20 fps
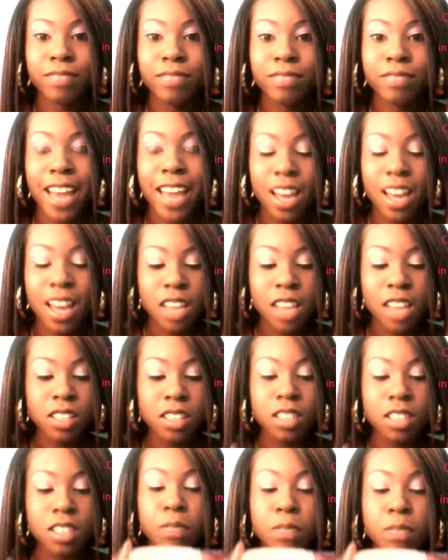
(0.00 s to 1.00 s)
Yeah, so
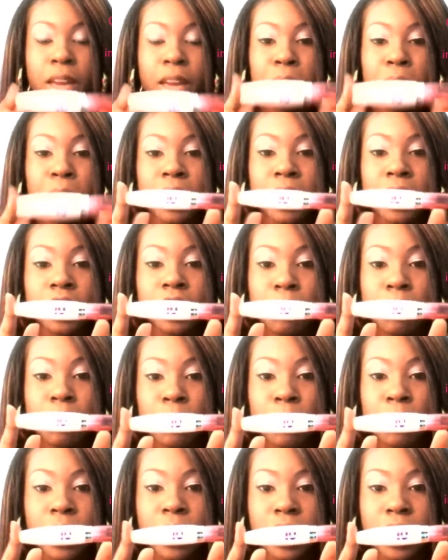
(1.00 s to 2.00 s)
this is Pink Plush,
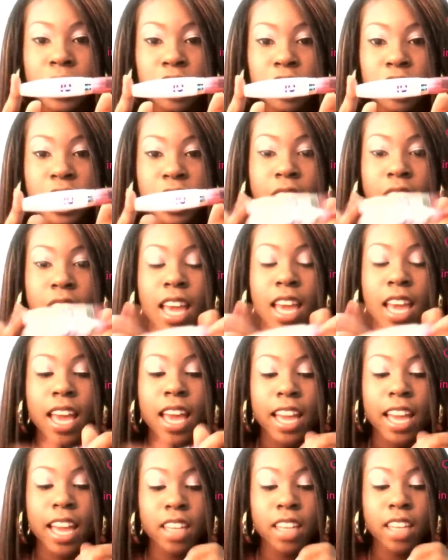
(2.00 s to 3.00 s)
number 100.
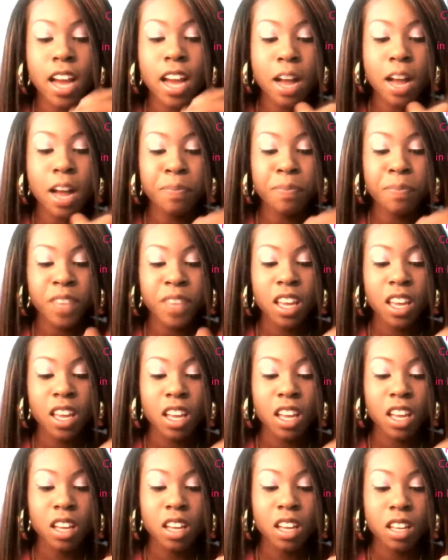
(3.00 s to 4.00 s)
And um,
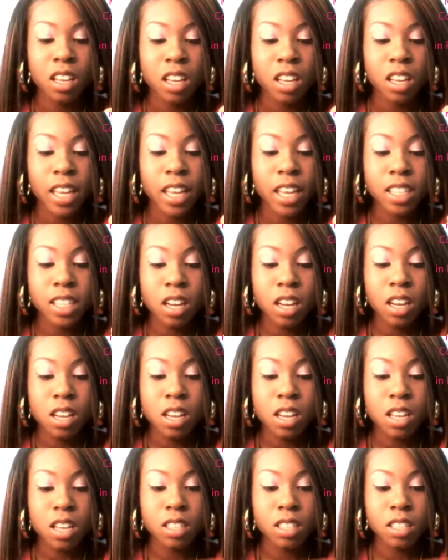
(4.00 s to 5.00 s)
it's on
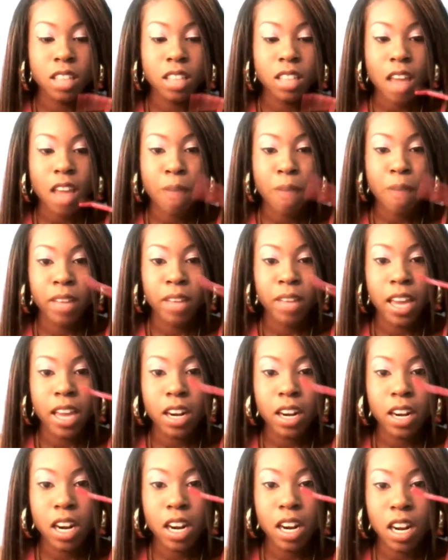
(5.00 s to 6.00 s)
a stick
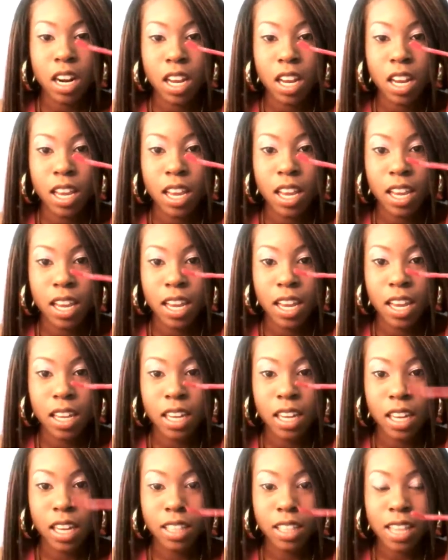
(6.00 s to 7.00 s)
applicator.
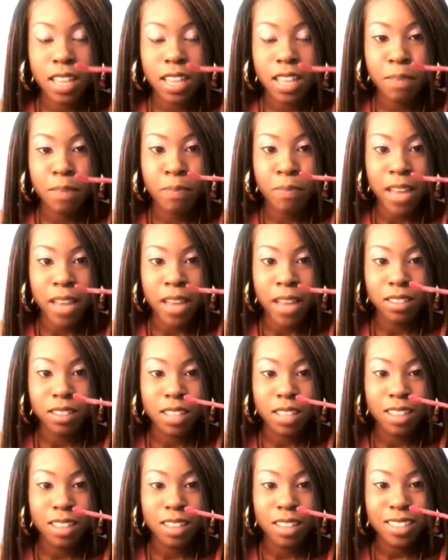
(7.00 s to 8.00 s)
And it's like bent.
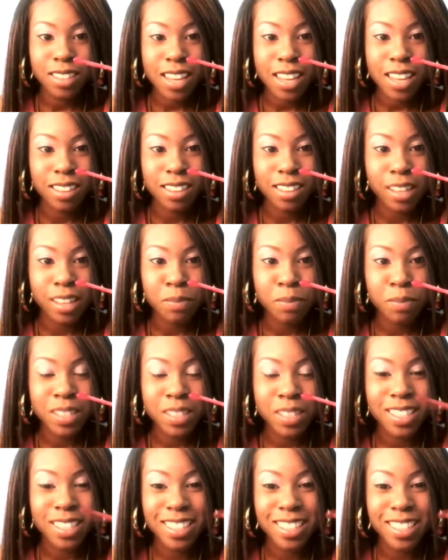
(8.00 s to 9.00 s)
It looks like lips.
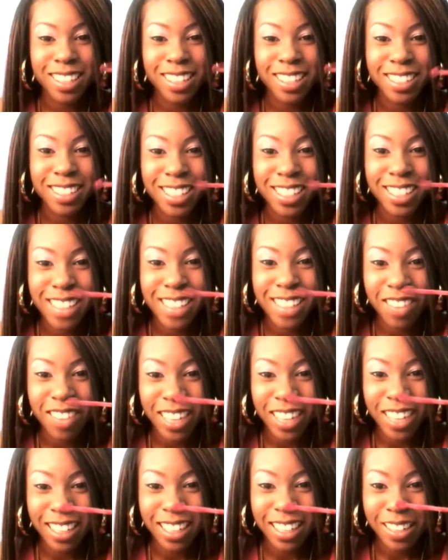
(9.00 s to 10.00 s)
It's like shaped
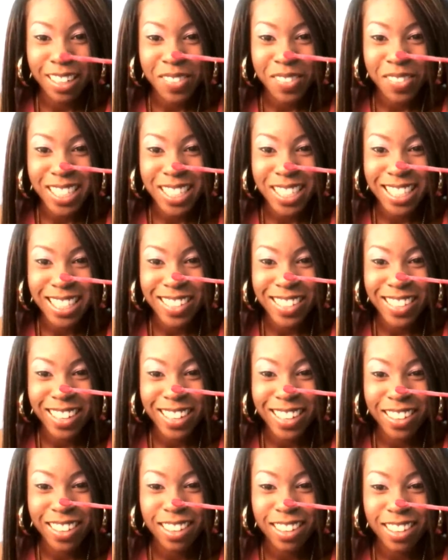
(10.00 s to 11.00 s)
like lips. It's so
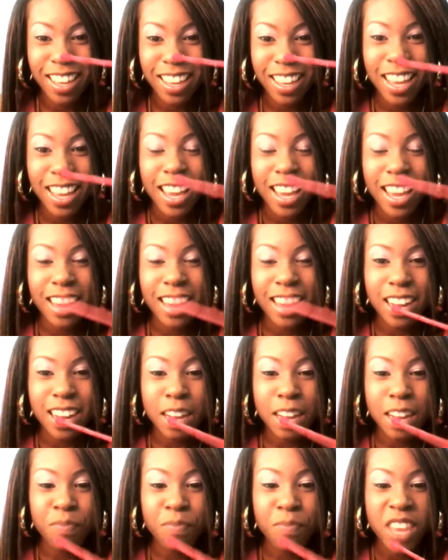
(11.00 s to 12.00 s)
cute. And
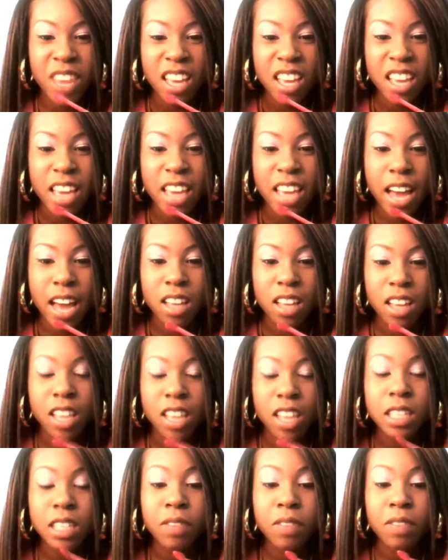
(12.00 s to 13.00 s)
um, yeah,
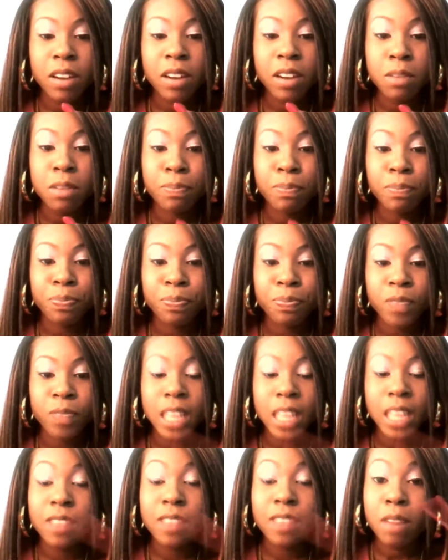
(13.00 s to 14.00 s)
it's a very,
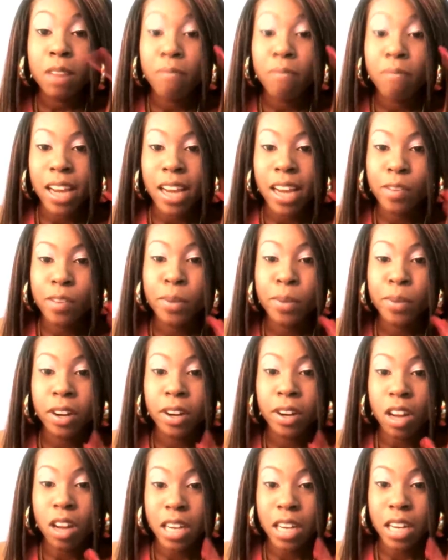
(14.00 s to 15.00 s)
it's very bright if you put
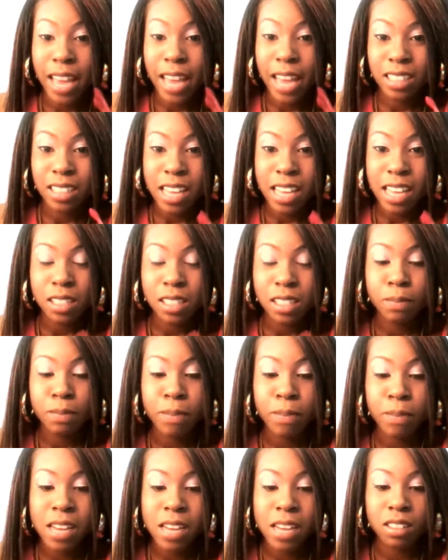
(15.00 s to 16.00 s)
it on in excess.
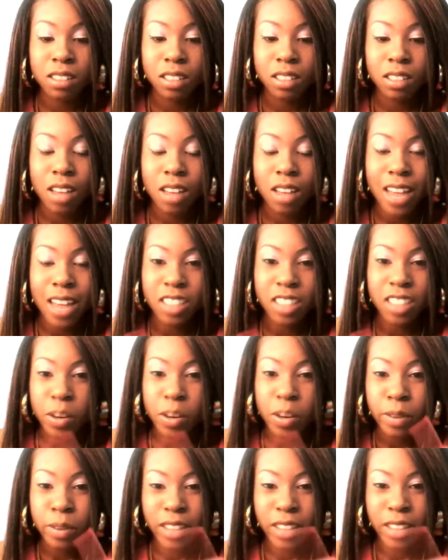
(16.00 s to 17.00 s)
But I
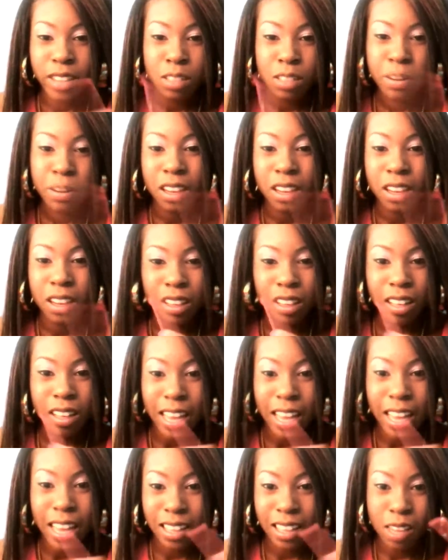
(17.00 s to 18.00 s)
don't. I just put a
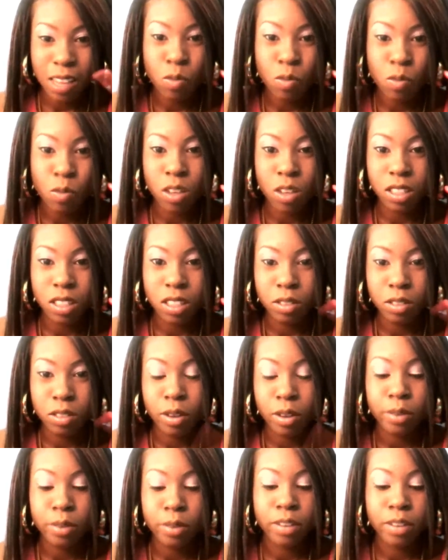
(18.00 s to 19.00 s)
light, like one little
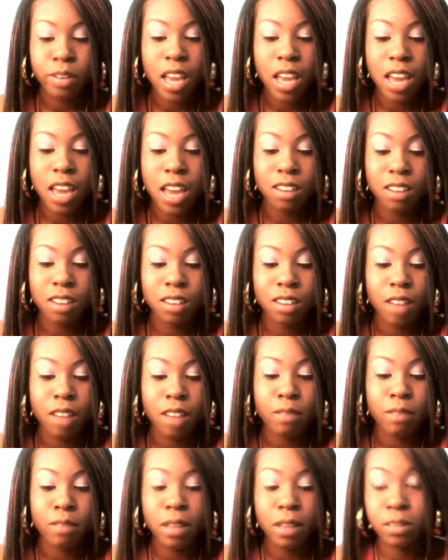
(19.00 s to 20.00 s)
coat, and I
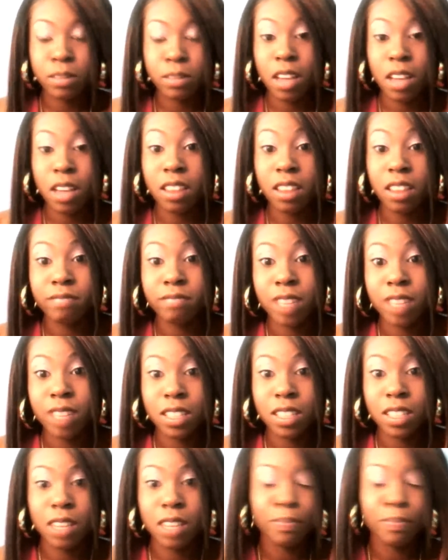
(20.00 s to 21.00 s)
rub my lips together.
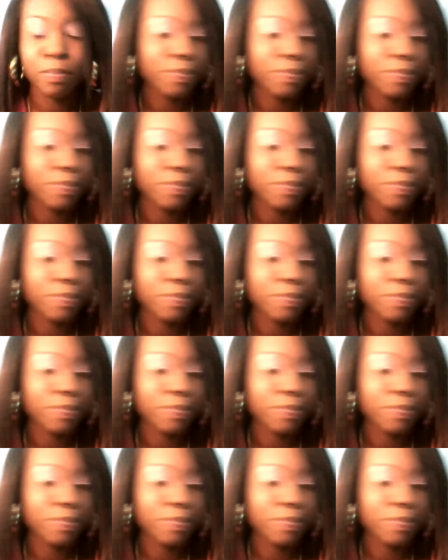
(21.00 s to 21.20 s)
That's it.